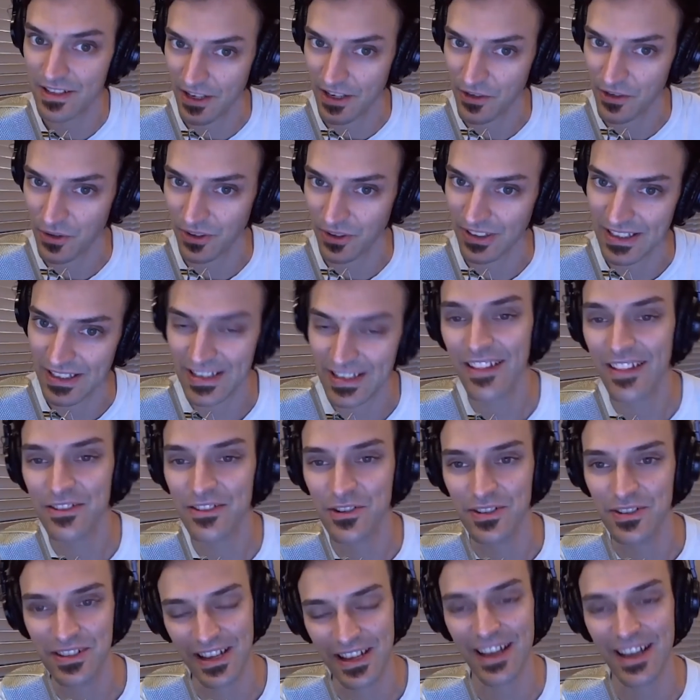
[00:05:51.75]
the Central
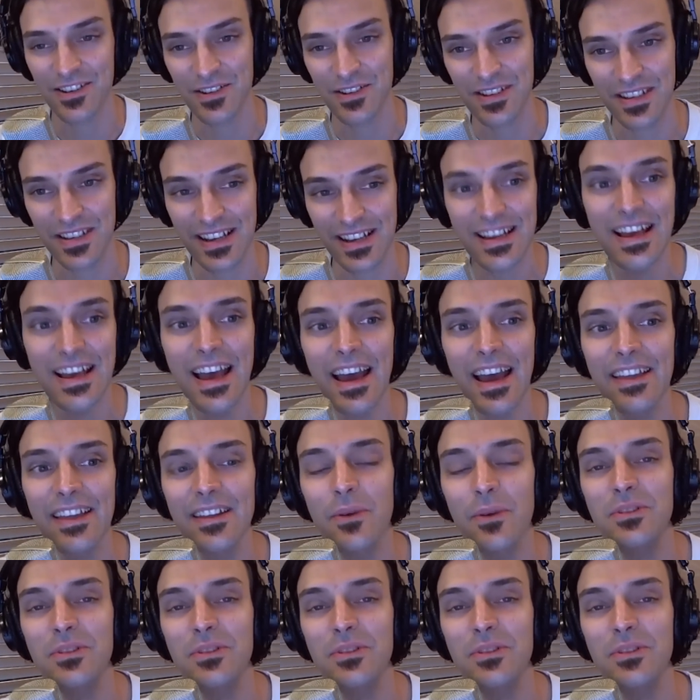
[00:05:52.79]
Intelligence Agency,